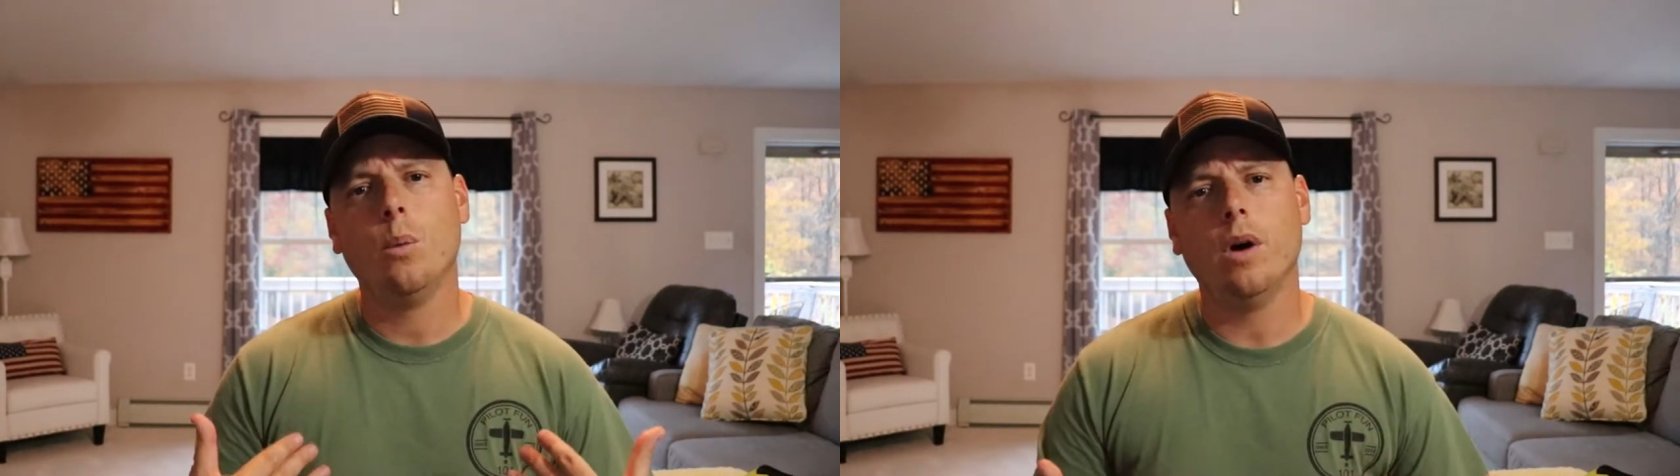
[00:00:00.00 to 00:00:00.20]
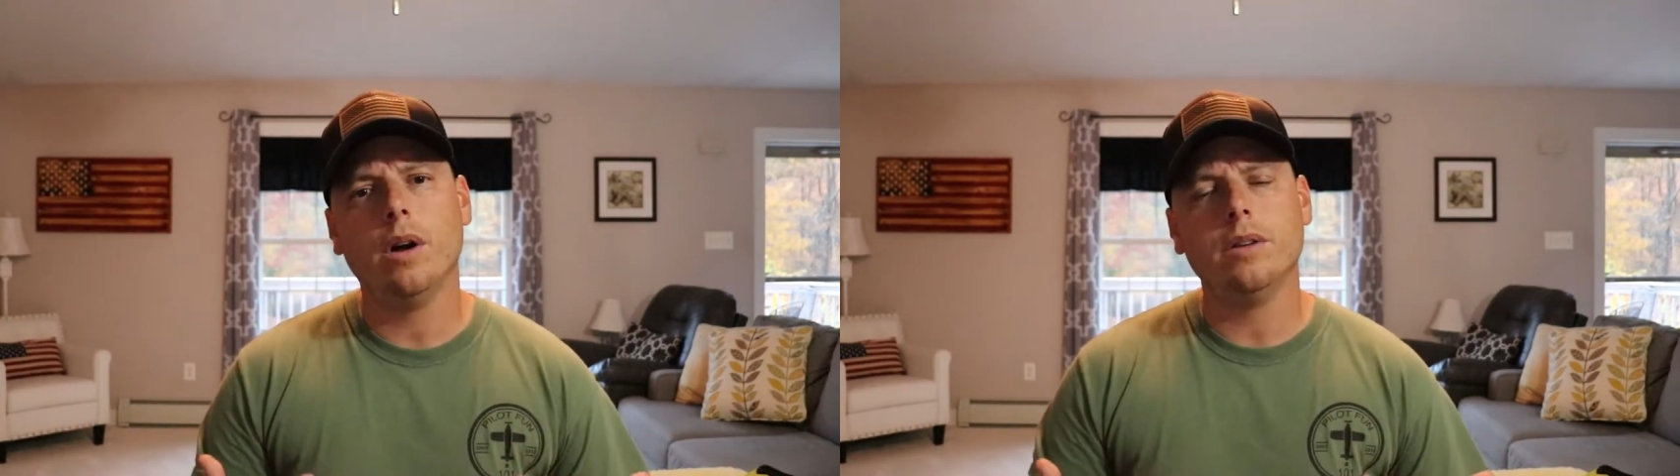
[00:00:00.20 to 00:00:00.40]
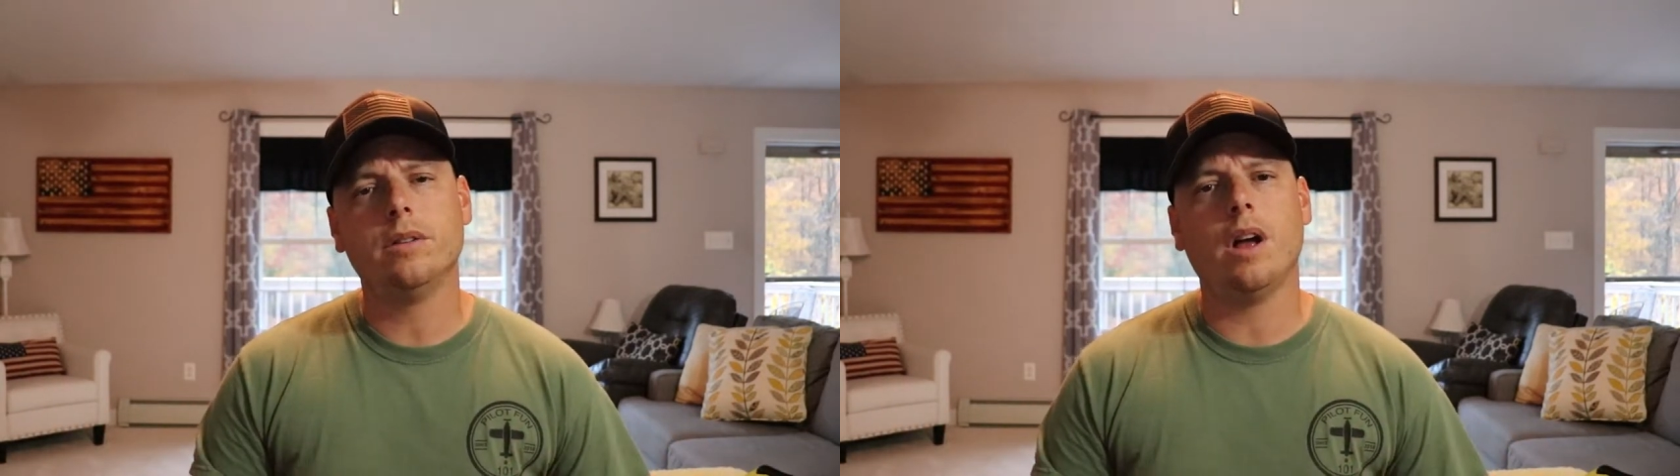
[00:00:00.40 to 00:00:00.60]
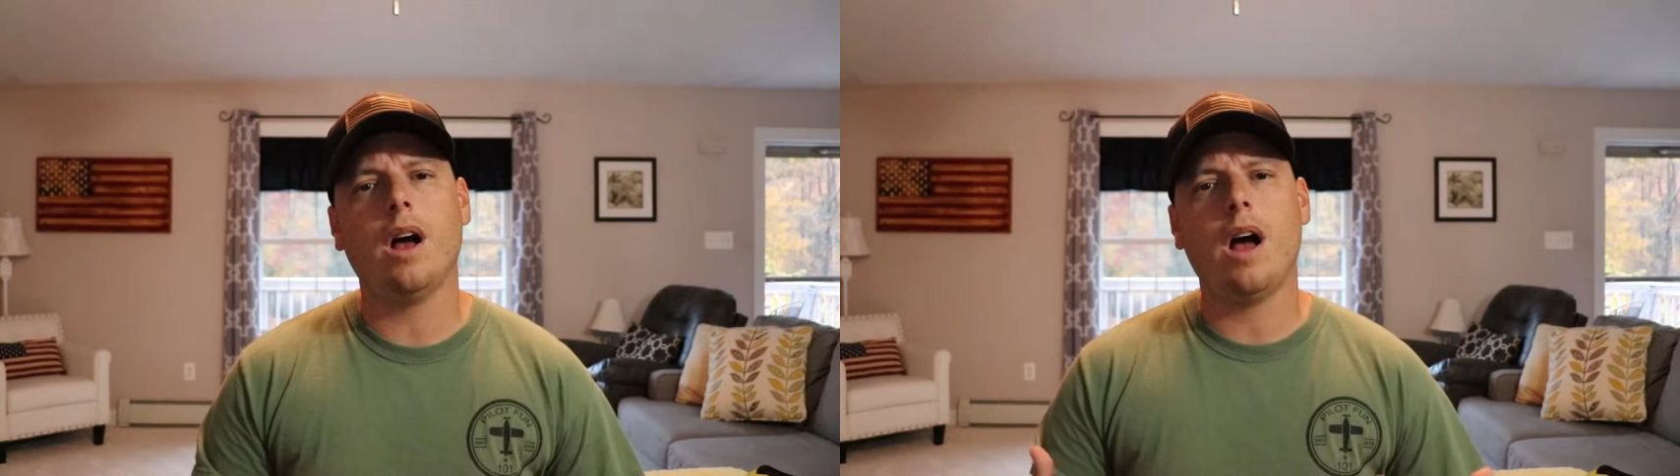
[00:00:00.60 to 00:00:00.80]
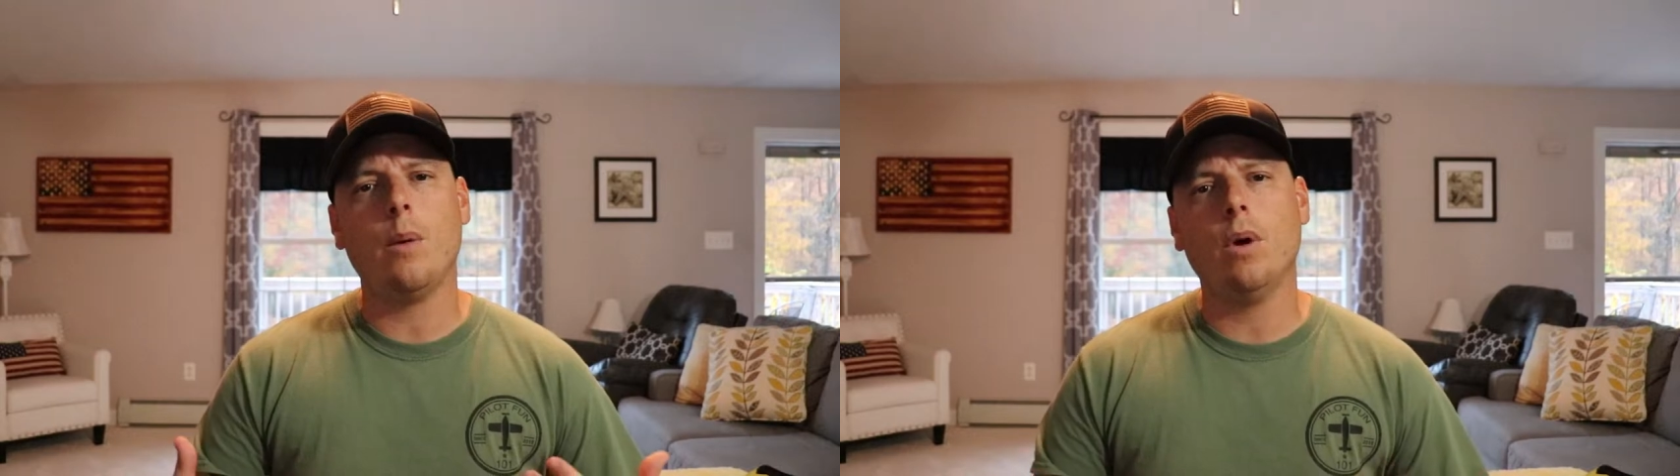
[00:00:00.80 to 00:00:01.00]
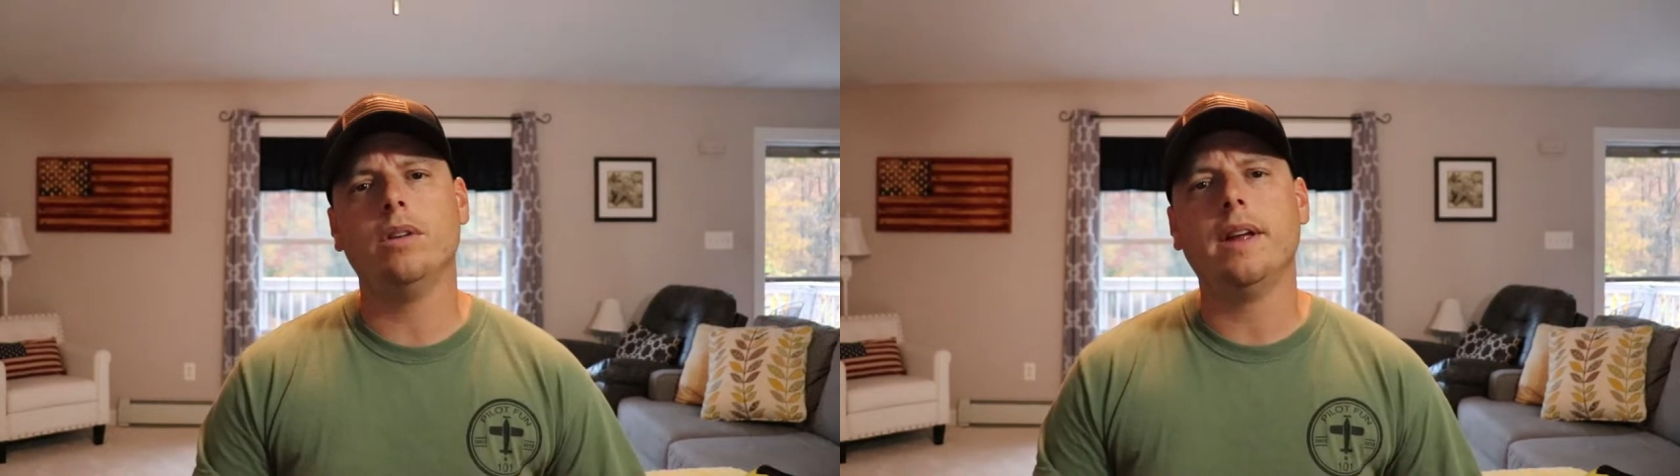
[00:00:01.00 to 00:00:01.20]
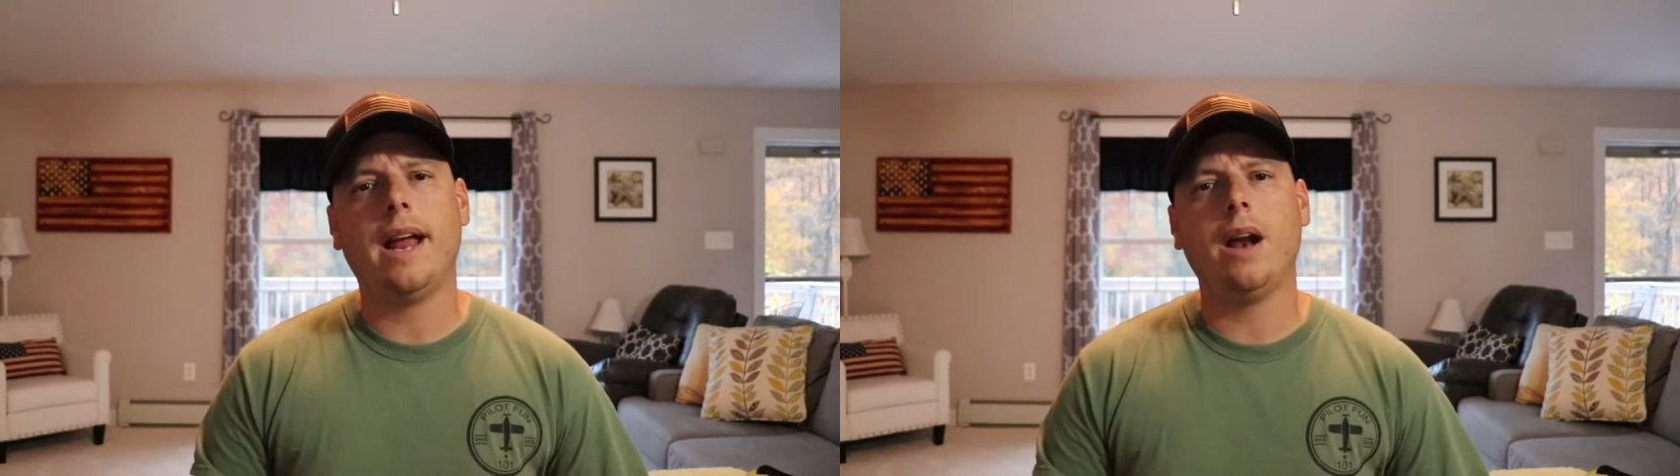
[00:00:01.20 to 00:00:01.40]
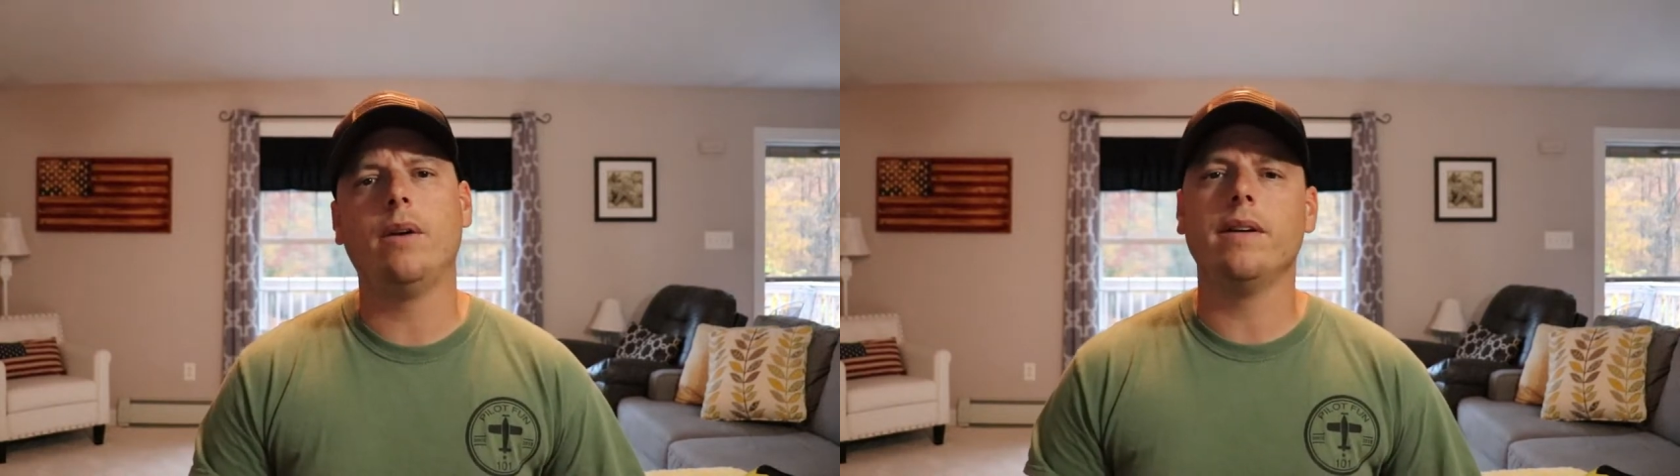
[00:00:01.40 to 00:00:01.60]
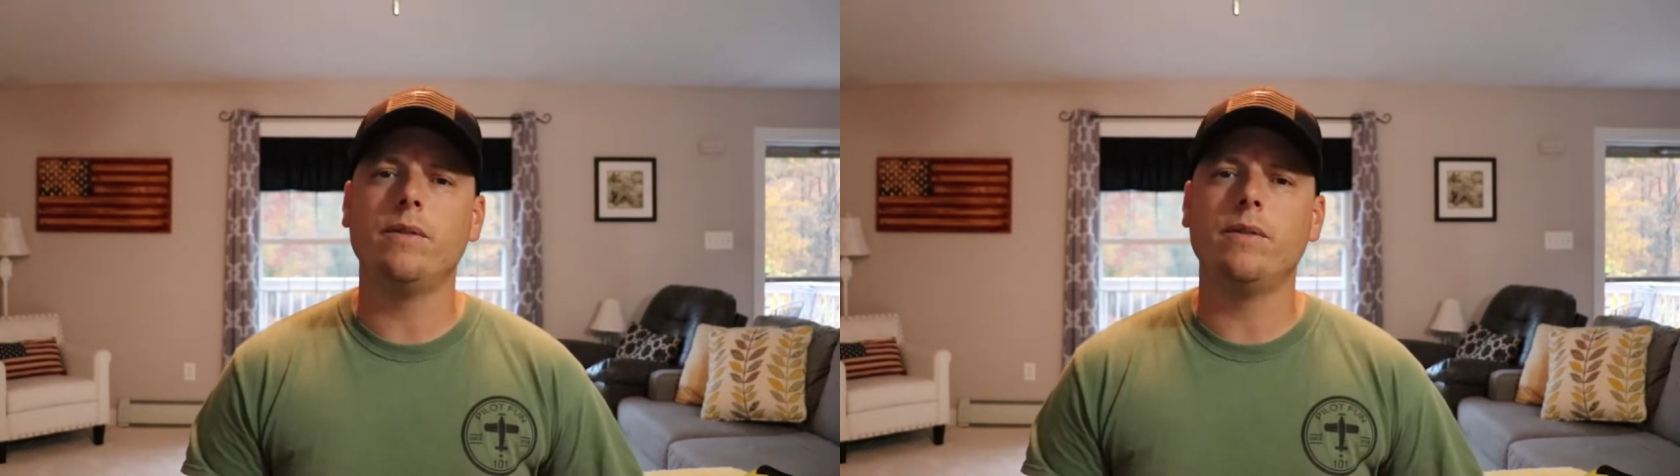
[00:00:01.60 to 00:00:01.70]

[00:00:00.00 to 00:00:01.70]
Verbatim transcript: was I wasn't caring